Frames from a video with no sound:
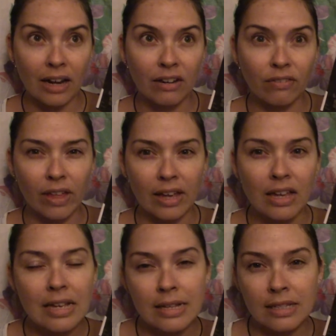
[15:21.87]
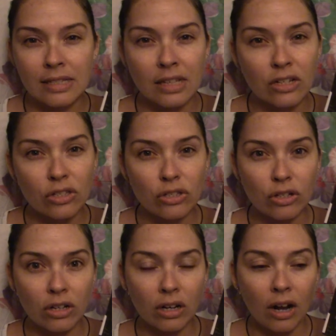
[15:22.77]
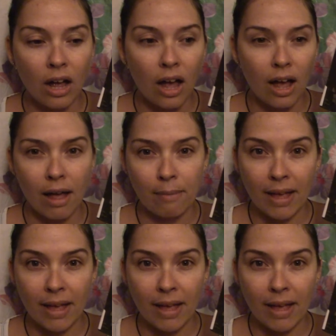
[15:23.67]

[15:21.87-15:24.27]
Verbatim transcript: of like sinister um,